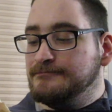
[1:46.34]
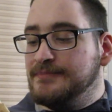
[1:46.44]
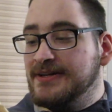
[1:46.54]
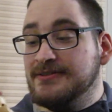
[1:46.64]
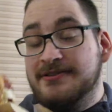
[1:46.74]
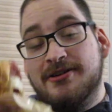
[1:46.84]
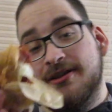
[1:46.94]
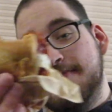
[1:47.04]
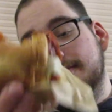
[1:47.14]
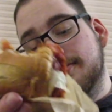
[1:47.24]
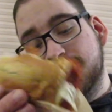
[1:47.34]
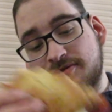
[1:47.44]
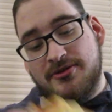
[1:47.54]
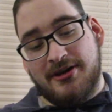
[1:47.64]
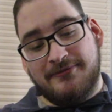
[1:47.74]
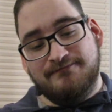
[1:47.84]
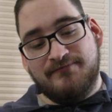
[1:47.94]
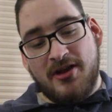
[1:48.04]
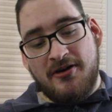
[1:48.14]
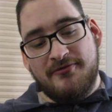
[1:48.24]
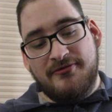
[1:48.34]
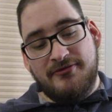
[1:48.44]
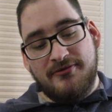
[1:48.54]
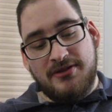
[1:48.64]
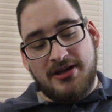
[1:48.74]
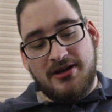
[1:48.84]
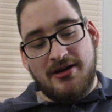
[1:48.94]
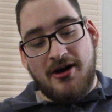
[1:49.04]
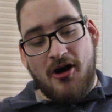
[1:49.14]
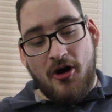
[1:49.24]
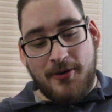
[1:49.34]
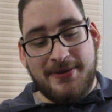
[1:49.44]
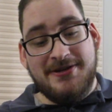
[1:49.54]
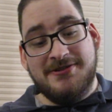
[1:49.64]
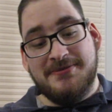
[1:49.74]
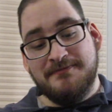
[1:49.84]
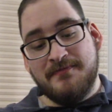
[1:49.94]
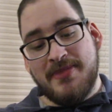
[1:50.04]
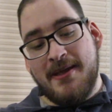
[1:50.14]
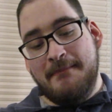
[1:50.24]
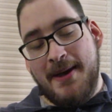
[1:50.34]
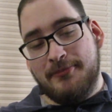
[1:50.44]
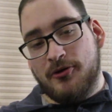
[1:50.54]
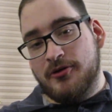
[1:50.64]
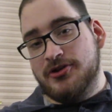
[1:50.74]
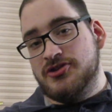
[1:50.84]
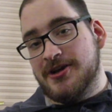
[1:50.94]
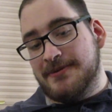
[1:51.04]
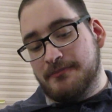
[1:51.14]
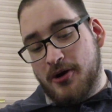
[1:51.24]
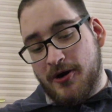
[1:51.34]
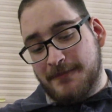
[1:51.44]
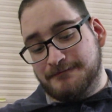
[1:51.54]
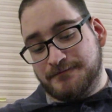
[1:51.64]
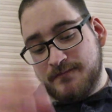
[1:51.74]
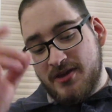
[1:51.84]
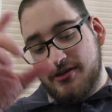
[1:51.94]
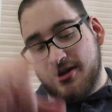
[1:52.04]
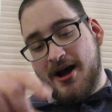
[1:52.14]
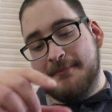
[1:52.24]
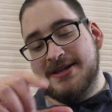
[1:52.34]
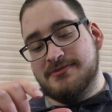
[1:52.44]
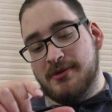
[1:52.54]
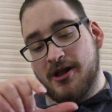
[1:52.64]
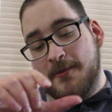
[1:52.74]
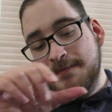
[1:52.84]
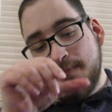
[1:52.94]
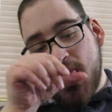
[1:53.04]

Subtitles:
But you know, let me know what you think of the Arby's Pepperoni Chicken Parm in the comments below.